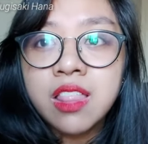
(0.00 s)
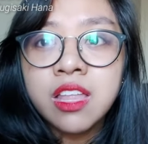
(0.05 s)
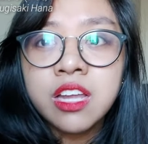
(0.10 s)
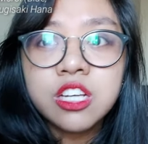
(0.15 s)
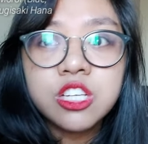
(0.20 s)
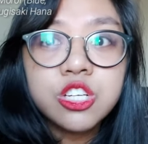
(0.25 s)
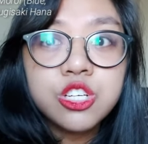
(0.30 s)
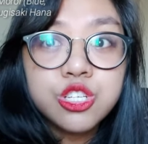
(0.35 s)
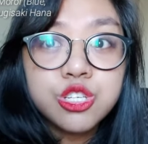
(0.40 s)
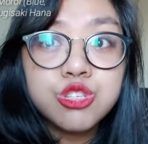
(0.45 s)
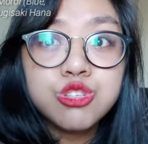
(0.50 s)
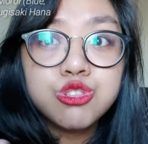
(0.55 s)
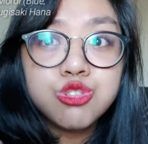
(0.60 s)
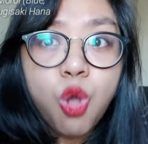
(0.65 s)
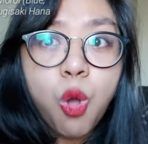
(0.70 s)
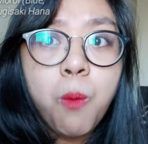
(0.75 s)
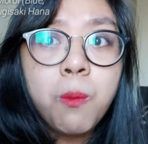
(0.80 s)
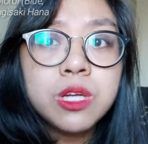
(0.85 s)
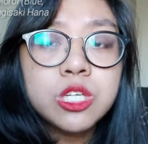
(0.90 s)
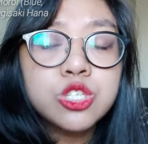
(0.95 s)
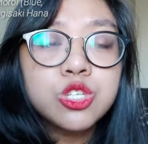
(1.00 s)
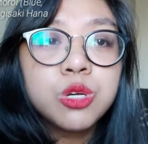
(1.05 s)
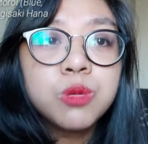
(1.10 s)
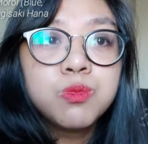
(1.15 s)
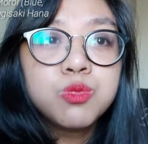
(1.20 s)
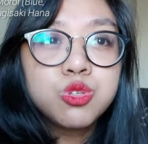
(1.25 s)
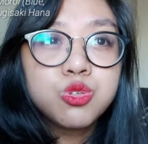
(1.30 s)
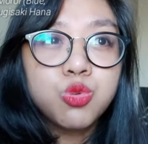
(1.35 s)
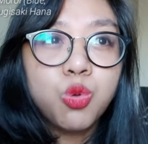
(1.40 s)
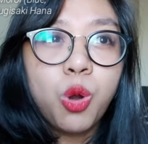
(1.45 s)
like, there's just so much to
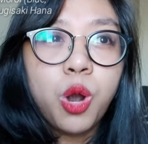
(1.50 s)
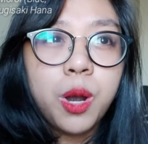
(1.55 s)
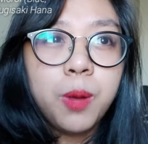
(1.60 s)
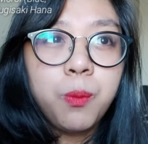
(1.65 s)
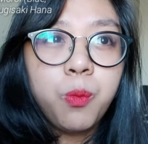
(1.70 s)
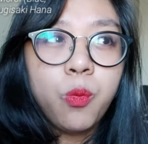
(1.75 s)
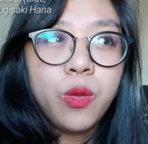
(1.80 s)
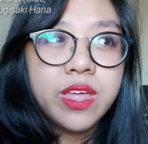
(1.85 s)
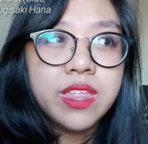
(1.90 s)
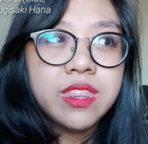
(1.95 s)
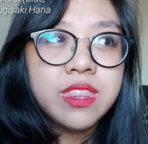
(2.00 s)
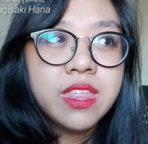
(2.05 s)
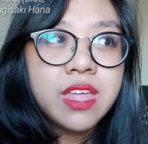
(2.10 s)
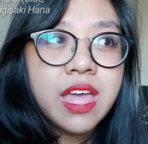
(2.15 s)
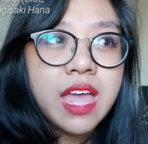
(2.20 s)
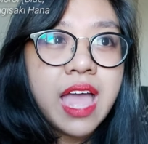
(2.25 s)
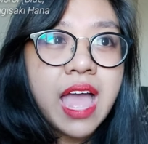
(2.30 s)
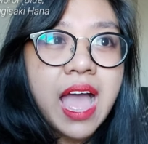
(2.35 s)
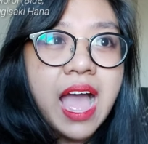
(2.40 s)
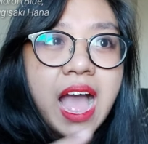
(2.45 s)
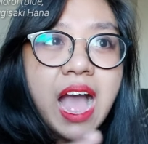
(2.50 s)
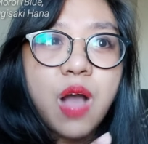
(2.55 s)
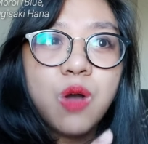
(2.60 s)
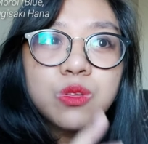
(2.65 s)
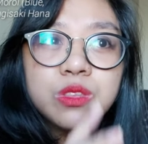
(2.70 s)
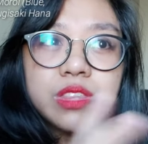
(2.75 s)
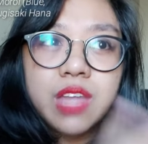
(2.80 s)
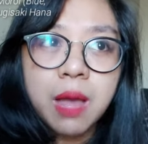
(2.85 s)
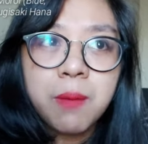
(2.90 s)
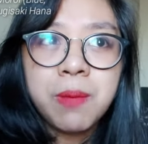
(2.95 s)
absorb with
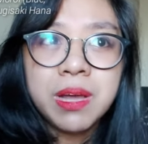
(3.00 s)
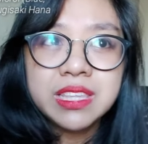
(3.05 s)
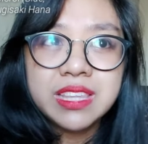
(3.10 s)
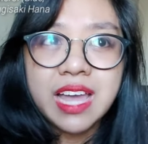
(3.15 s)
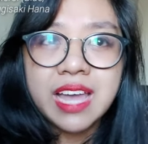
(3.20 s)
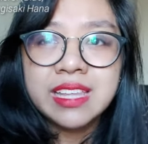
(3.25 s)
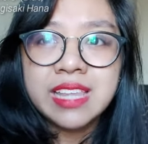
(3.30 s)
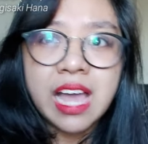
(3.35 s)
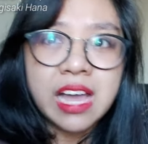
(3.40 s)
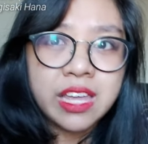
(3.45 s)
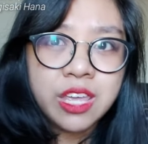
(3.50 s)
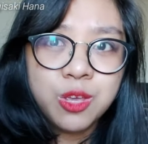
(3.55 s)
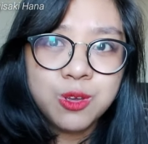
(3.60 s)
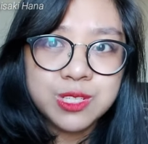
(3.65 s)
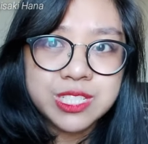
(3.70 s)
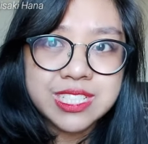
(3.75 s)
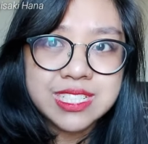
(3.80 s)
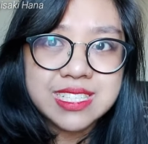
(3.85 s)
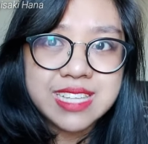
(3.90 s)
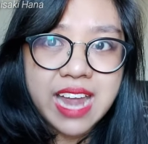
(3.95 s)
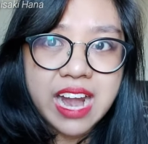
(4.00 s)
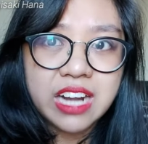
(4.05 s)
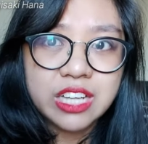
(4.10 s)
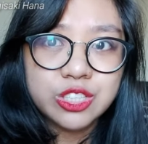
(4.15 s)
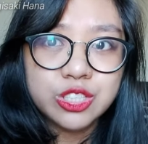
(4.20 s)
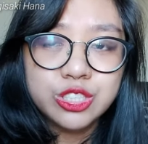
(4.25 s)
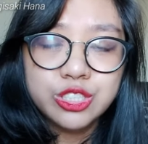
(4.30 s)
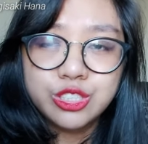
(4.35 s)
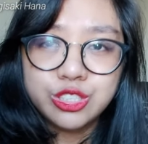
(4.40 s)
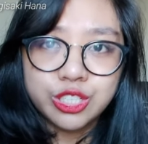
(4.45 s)
how Tabata and Akiyoshi's
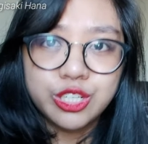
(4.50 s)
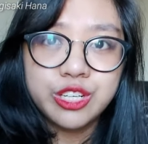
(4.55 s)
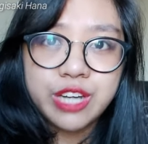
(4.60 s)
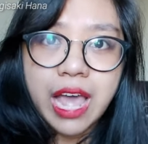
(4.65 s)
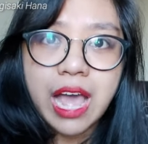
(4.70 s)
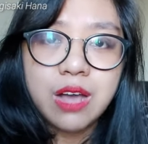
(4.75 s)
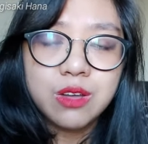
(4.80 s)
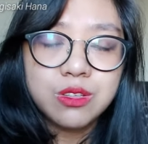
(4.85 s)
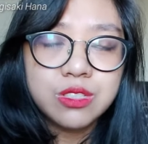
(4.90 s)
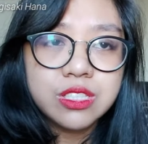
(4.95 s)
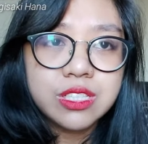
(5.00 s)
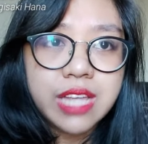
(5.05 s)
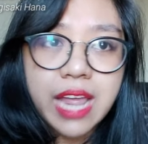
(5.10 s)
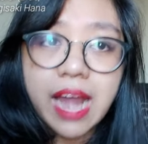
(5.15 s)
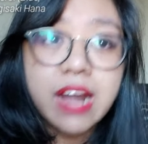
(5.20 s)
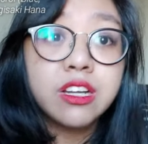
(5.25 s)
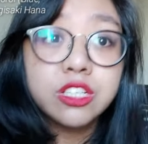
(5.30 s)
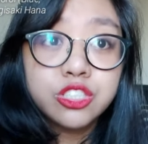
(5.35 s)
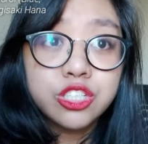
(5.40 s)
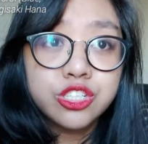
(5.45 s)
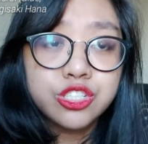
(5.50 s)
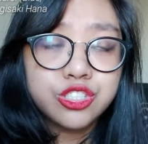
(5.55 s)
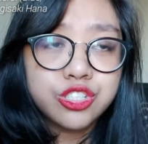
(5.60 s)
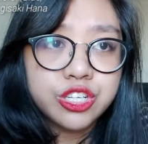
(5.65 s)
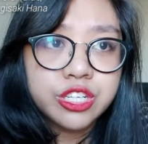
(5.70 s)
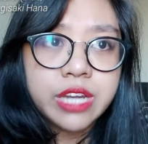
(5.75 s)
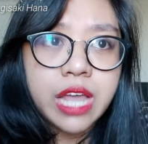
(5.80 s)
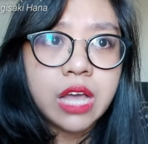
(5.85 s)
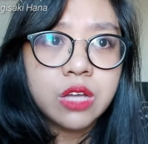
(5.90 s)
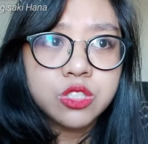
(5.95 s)
characters
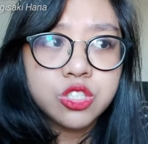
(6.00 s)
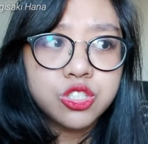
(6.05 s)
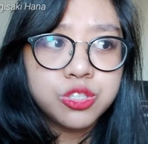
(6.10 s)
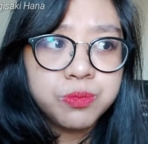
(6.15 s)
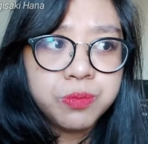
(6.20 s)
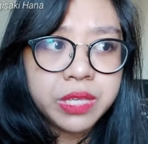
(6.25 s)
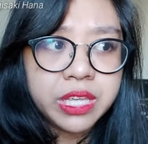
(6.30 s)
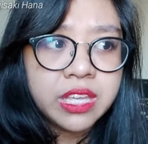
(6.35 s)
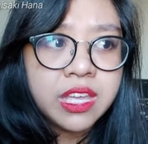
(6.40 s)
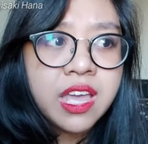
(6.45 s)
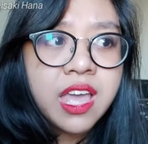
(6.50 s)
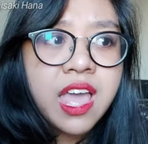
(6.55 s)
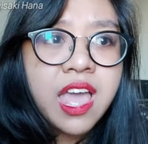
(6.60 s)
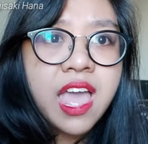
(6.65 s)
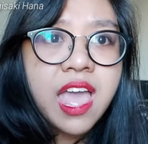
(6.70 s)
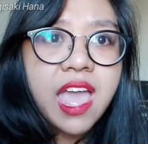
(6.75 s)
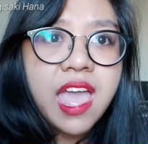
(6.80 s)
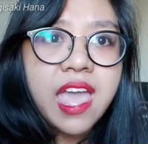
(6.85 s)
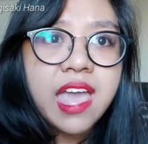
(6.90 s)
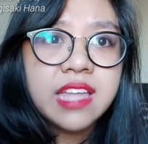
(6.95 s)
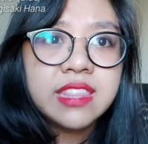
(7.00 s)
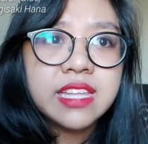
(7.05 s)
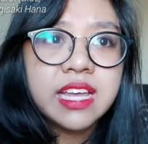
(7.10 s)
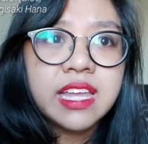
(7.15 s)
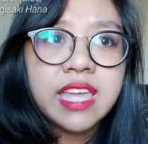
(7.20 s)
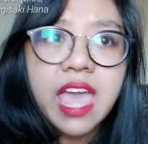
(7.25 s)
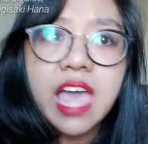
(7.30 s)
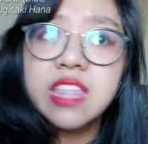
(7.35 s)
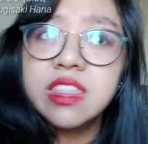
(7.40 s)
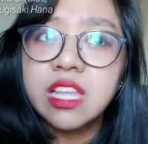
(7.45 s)
turned out to be. And
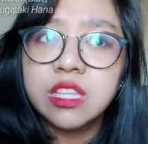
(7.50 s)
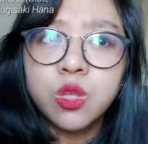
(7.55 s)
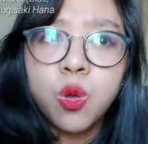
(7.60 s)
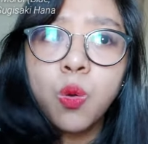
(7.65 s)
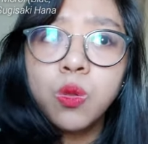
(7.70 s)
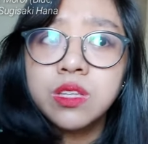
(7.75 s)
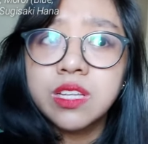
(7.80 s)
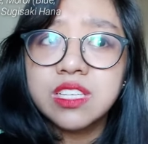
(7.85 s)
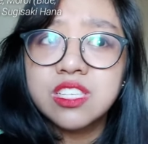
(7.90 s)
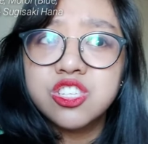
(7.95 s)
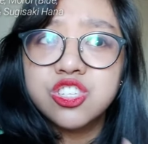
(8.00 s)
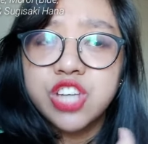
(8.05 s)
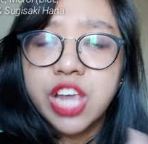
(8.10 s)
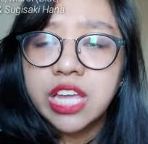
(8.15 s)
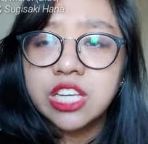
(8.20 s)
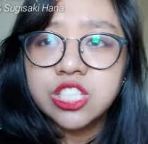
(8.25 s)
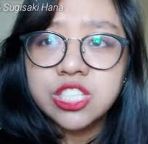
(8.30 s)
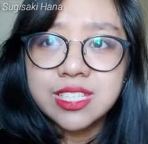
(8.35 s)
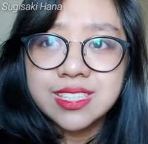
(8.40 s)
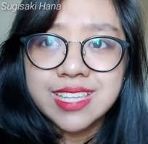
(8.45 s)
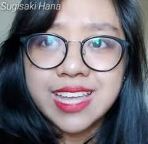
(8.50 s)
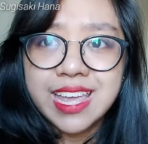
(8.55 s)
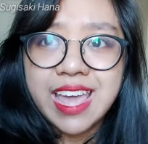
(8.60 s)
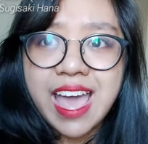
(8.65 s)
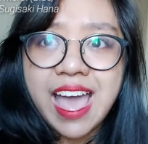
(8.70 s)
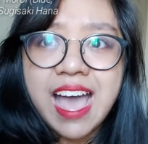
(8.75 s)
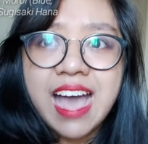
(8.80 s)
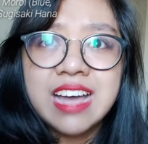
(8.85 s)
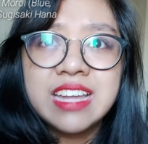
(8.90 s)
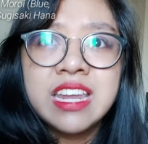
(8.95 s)
again, that whole exchange that they
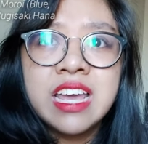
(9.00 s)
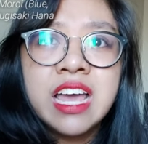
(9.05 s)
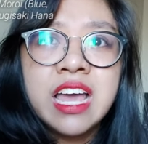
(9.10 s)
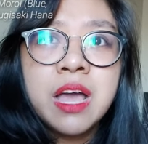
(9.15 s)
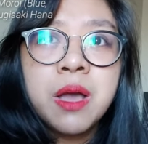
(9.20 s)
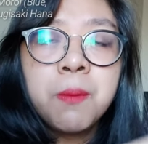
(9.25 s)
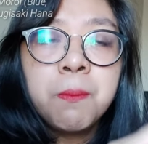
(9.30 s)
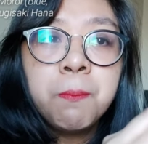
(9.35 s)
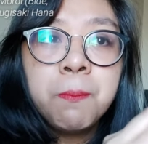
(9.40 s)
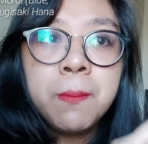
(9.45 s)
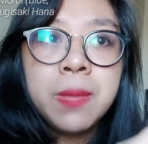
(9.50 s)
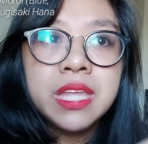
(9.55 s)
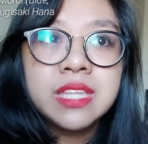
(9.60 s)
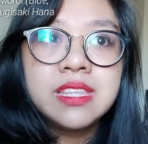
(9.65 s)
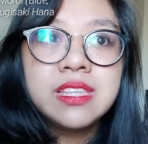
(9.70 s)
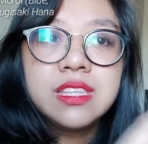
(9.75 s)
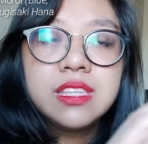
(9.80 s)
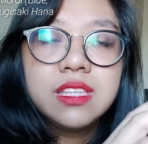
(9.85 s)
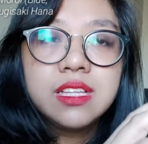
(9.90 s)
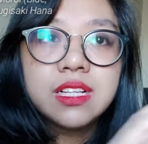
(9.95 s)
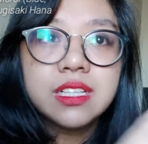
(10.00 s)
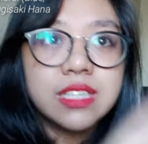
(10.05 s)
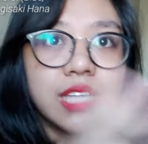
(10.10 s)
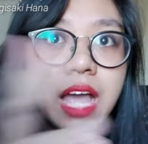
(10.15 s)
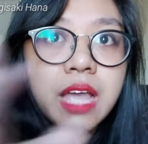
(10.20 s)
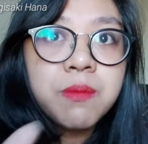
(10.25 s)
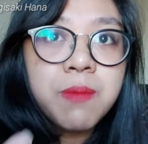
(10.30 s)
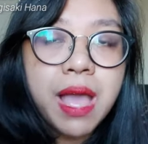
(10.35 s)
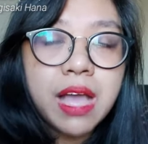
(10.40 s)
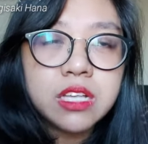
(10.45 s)
had
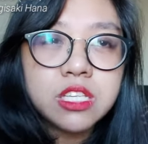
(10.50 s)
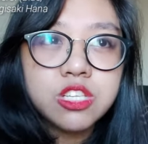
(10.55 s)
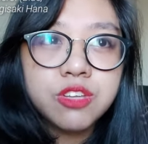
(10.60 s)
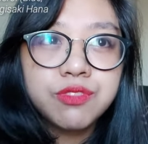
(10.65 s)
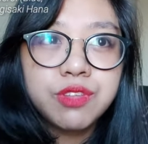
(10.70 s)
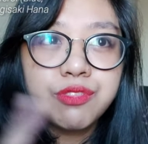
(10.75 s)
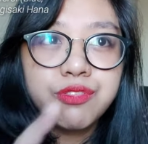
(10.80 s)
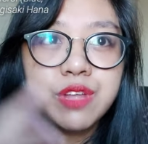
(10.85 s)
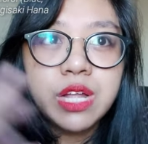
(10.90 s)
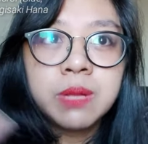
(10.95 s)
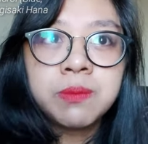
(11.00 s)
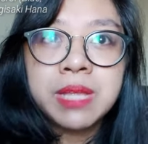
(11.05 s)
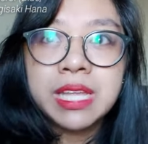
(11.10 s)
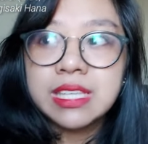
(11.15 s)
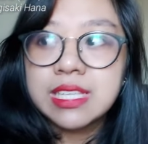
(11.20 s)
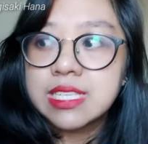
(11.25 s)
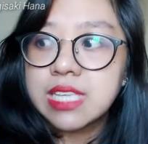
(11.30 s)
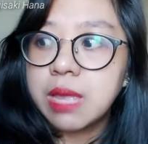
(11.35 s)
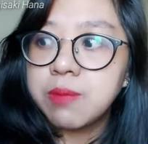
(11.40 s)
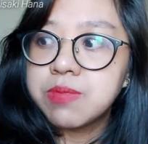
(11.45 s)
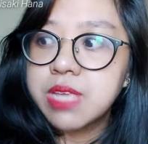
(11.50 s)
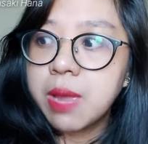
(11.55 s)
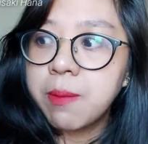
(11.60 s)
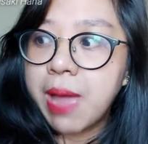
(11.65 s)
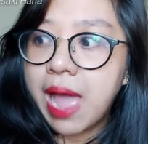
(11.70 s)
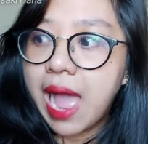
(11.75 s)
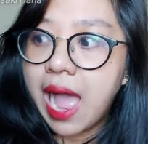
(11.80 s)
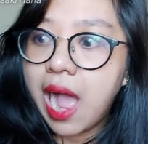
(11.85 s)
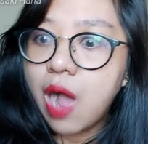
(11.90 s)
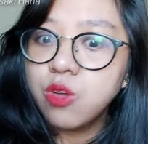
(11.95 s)
mid-climax of the film, and at the same time
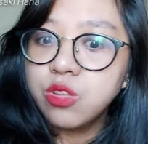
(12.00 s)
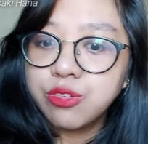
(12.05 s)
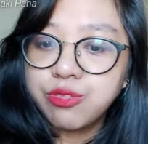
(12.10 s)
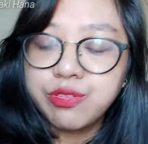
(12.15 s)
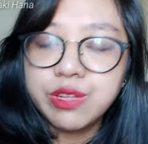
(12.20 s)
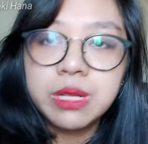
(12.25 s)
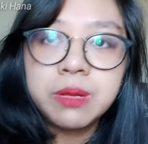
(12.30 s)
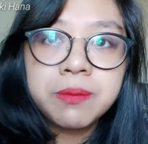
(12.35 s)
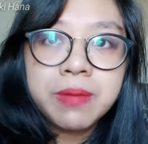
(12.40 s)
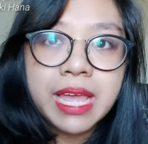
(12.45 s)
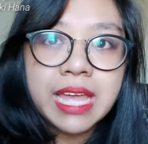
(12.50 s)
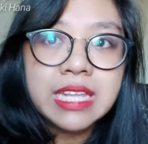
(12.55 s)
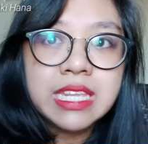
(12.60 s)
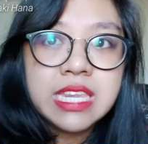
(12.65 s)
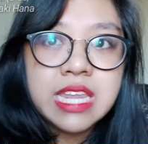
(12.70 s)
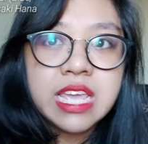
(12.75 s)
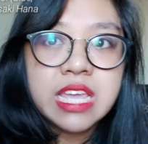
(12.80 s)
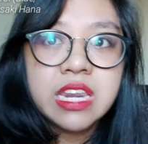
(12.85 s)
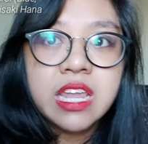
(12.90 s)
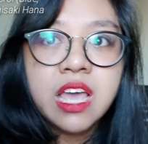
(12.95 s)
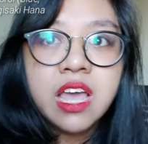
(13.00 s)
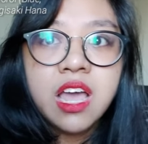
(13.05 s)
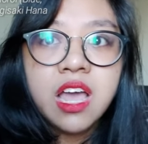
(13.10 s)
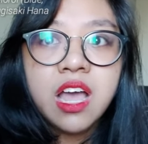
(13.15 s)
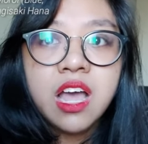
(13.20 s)
how the film ended,